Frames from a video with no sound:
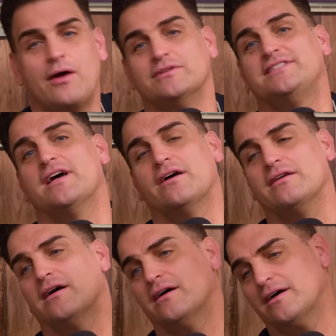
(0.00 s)
I was telling,
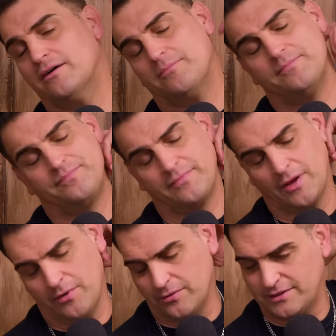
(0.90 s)

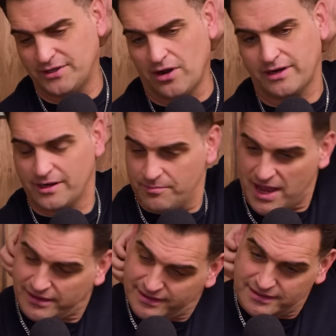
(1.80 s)
we were talking
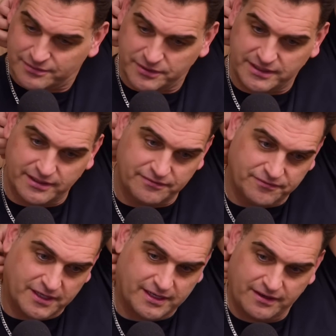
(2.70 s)
about this with the
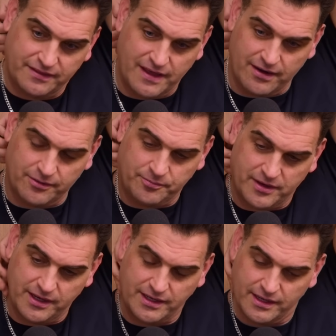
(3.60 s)
fucking
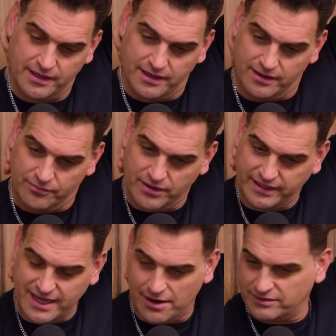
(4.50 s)
therapy.
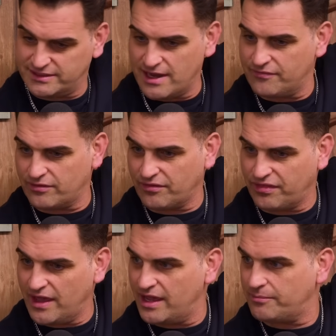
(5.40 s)
Like that was never a
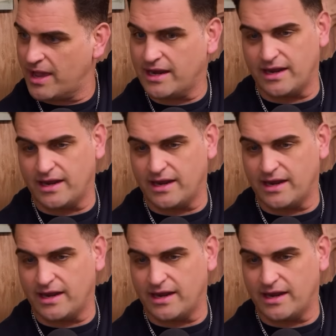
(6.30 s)
thing, man.